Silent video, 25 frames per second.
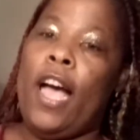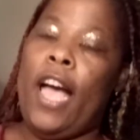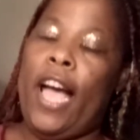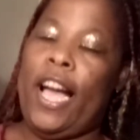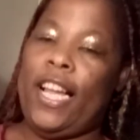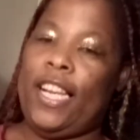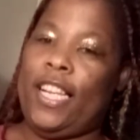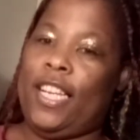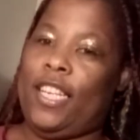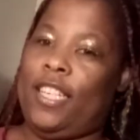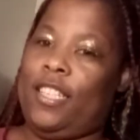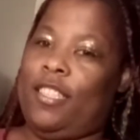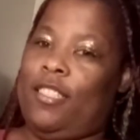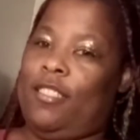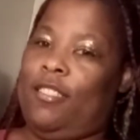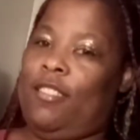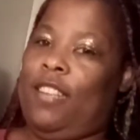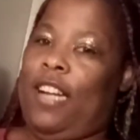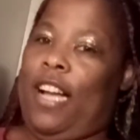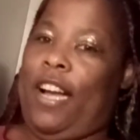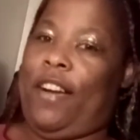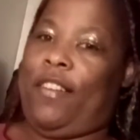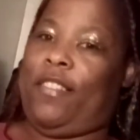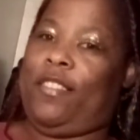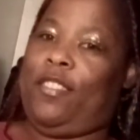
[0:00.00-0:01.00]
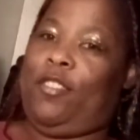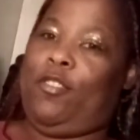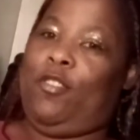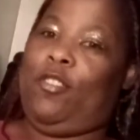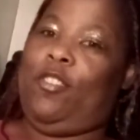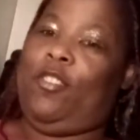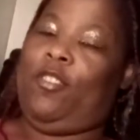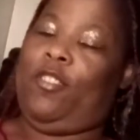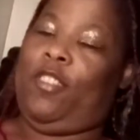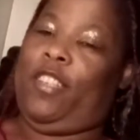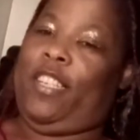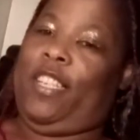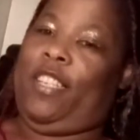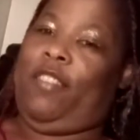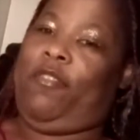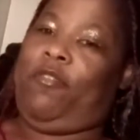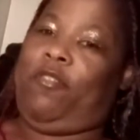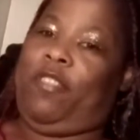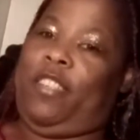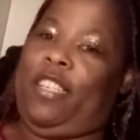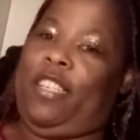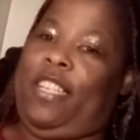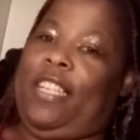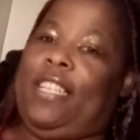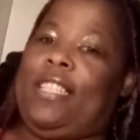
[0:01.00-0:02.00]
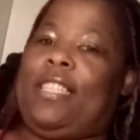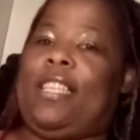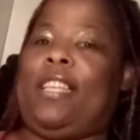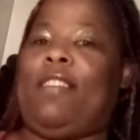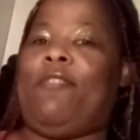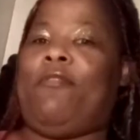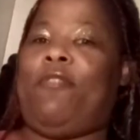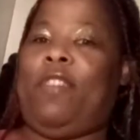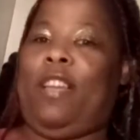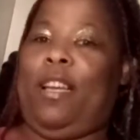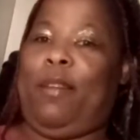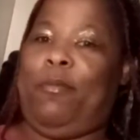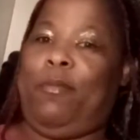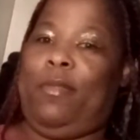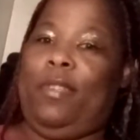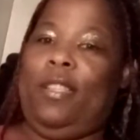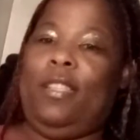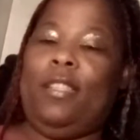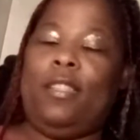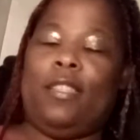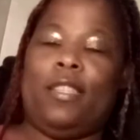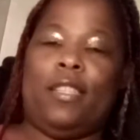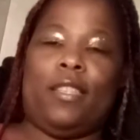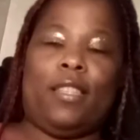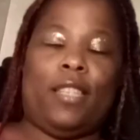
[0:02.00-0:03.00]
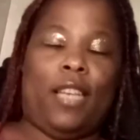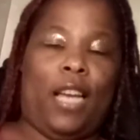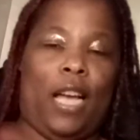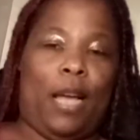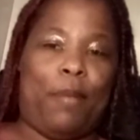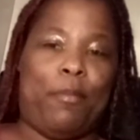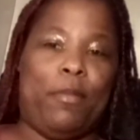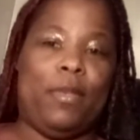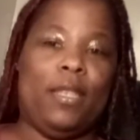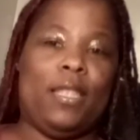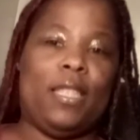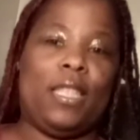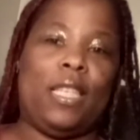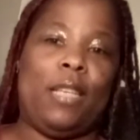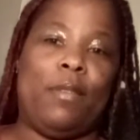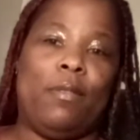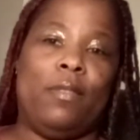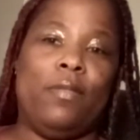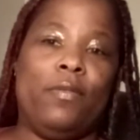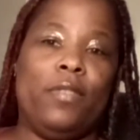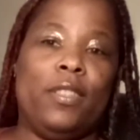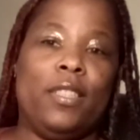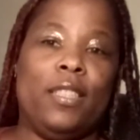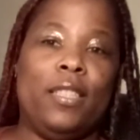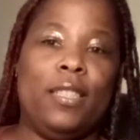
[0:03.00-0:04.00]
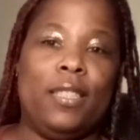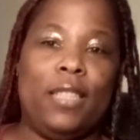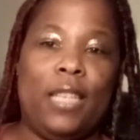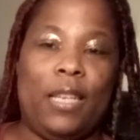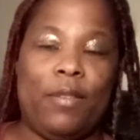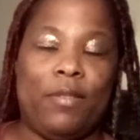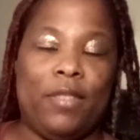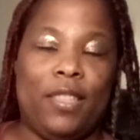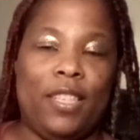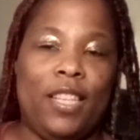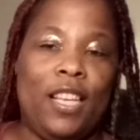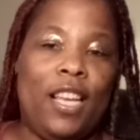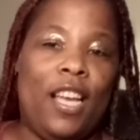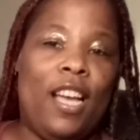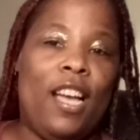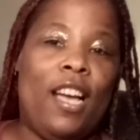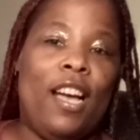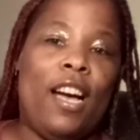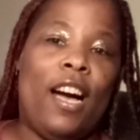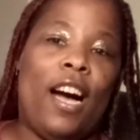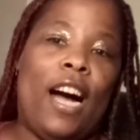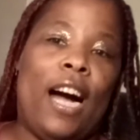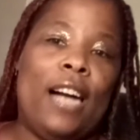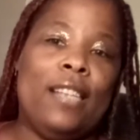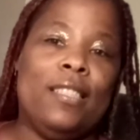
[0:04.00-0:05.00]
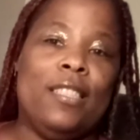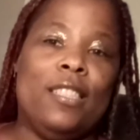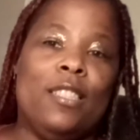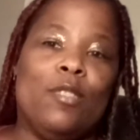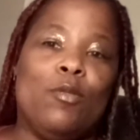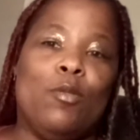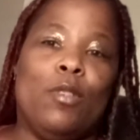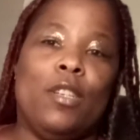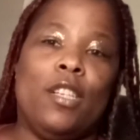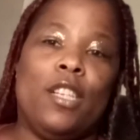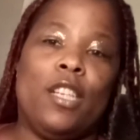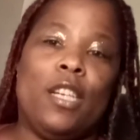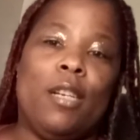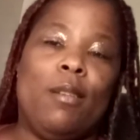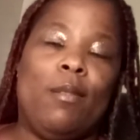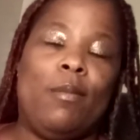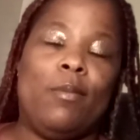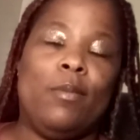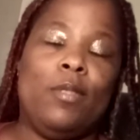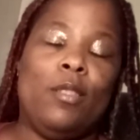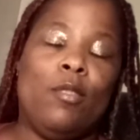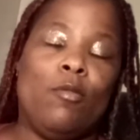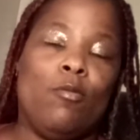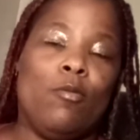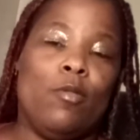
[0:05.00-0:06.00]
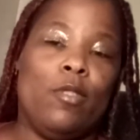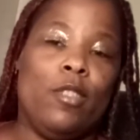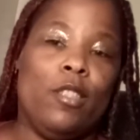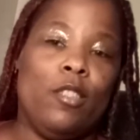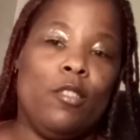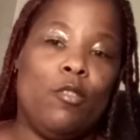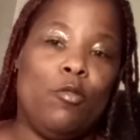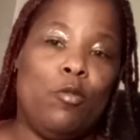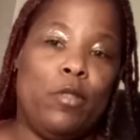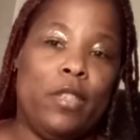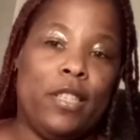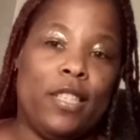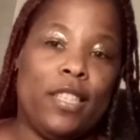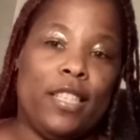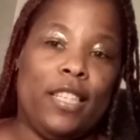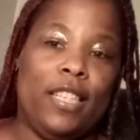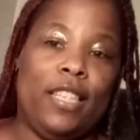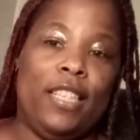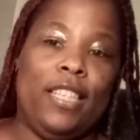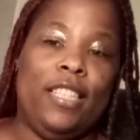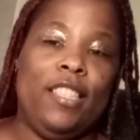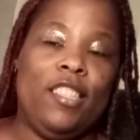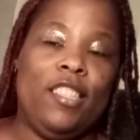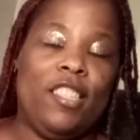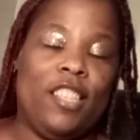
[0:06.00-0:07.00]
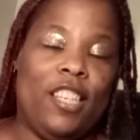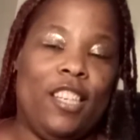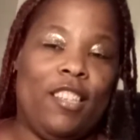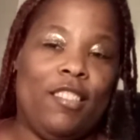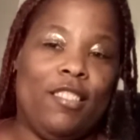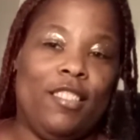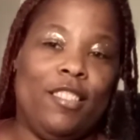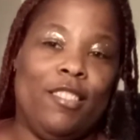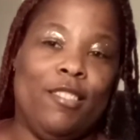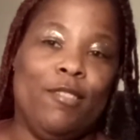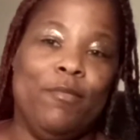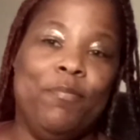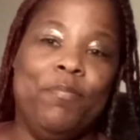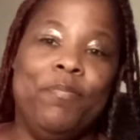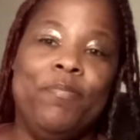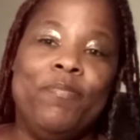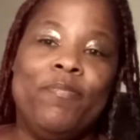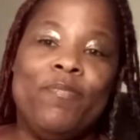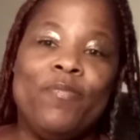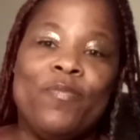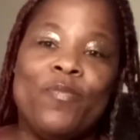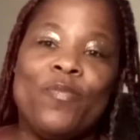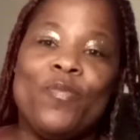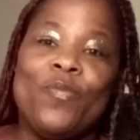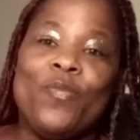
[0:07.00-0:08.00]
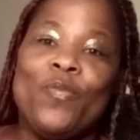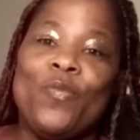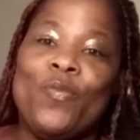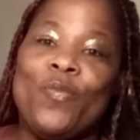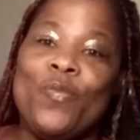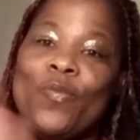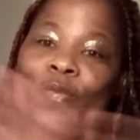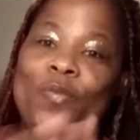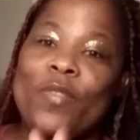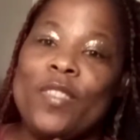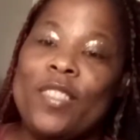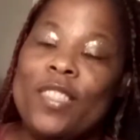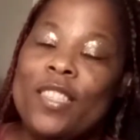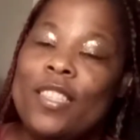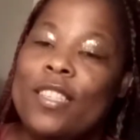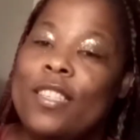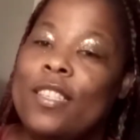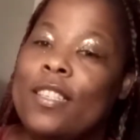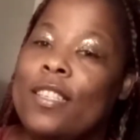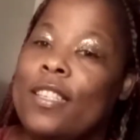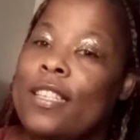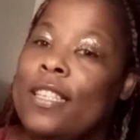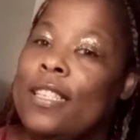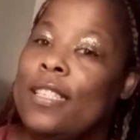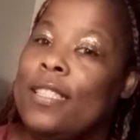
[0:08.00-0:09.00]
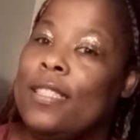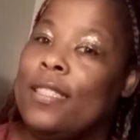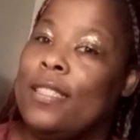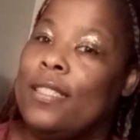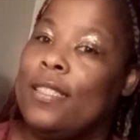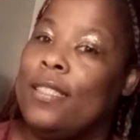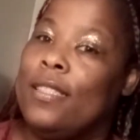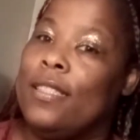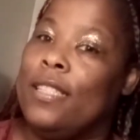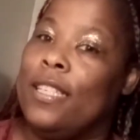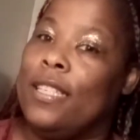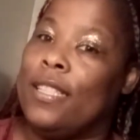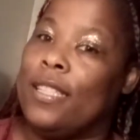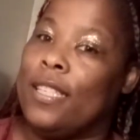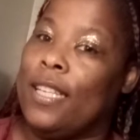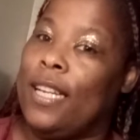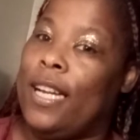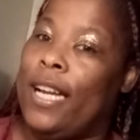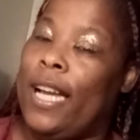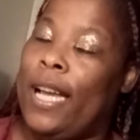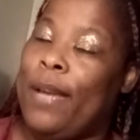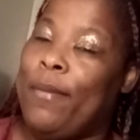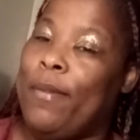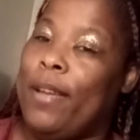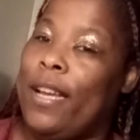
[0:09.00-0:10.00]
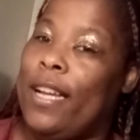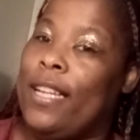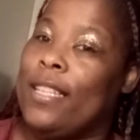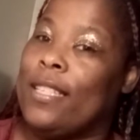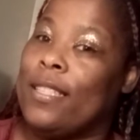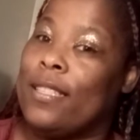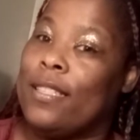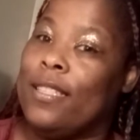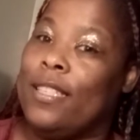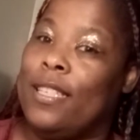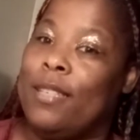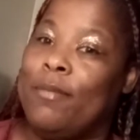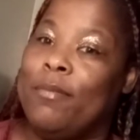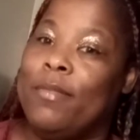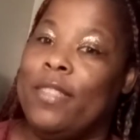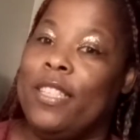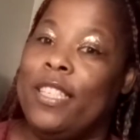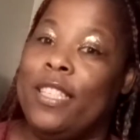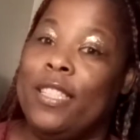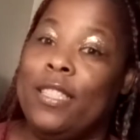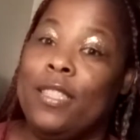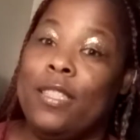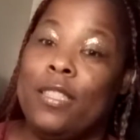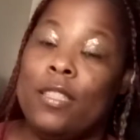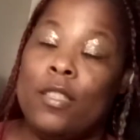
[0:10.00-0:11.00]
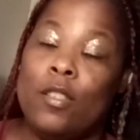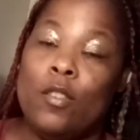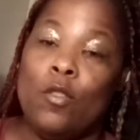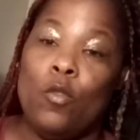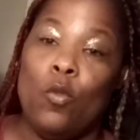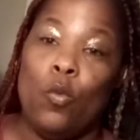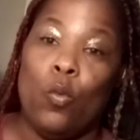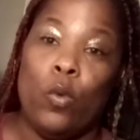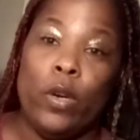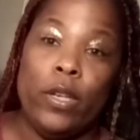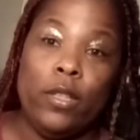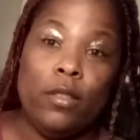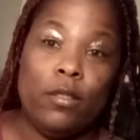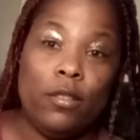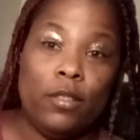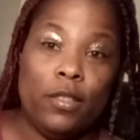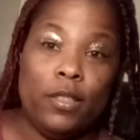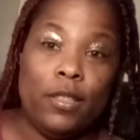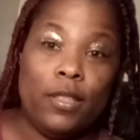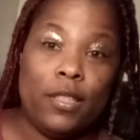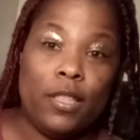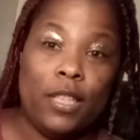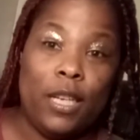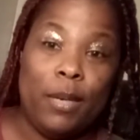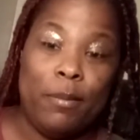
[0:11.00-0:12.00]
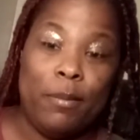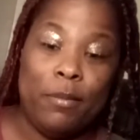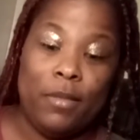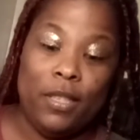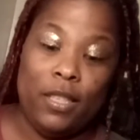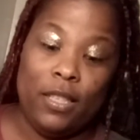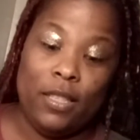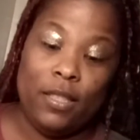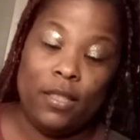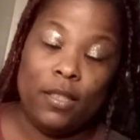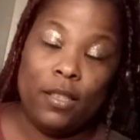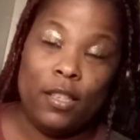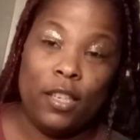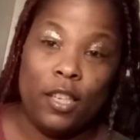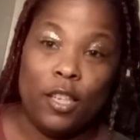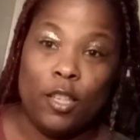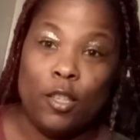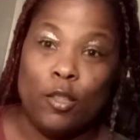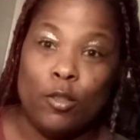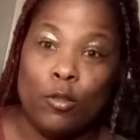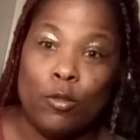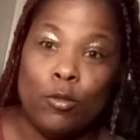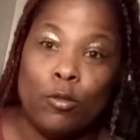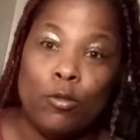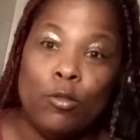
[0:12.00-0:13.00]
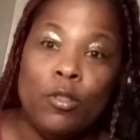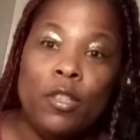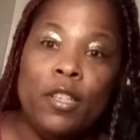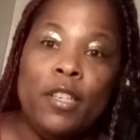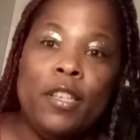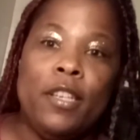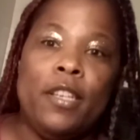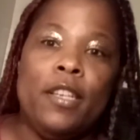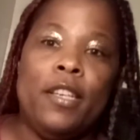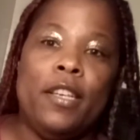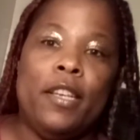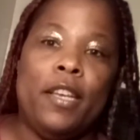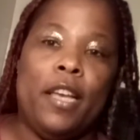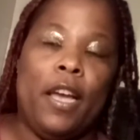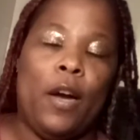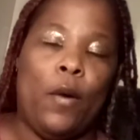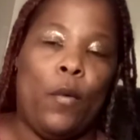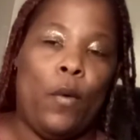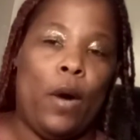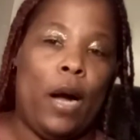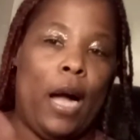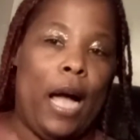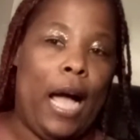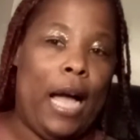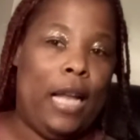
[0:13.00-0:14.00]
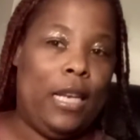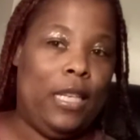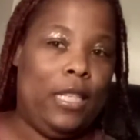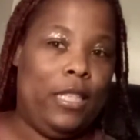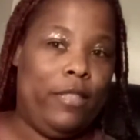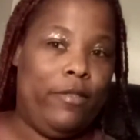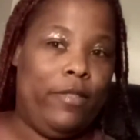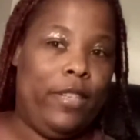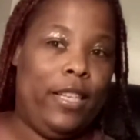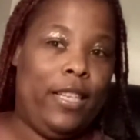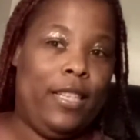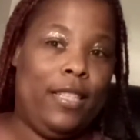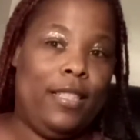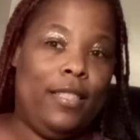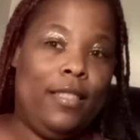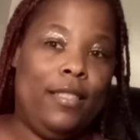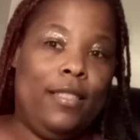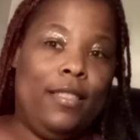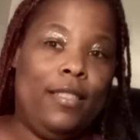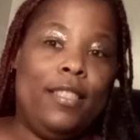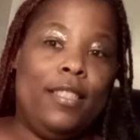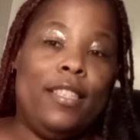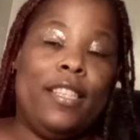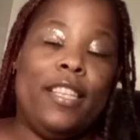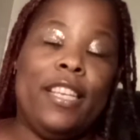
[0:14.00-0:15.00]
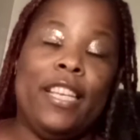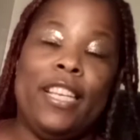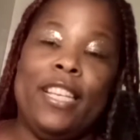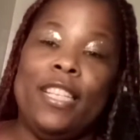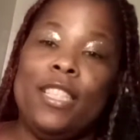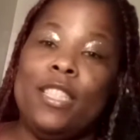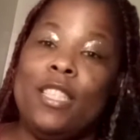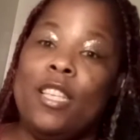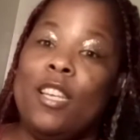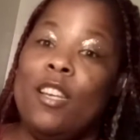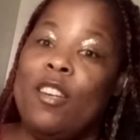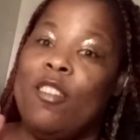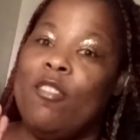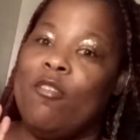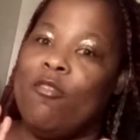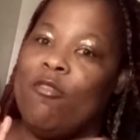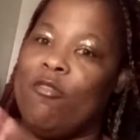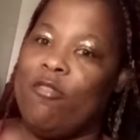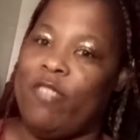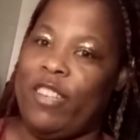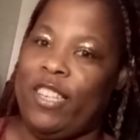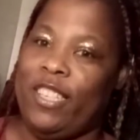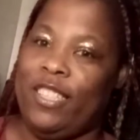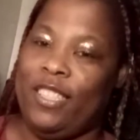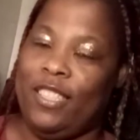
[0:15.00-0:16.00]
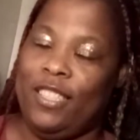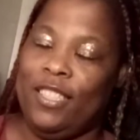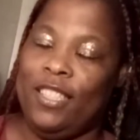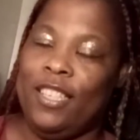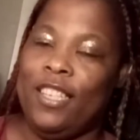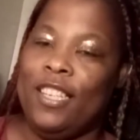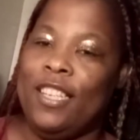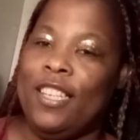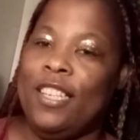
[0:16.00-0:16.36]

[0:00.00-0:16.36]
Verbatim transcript: Hello, how are you doing, friends and family? The time is 7.57. I just want to come here real quick and let y'all know it's, the time has come. It's winter is coming, it's cold, and where I live at, it's raining.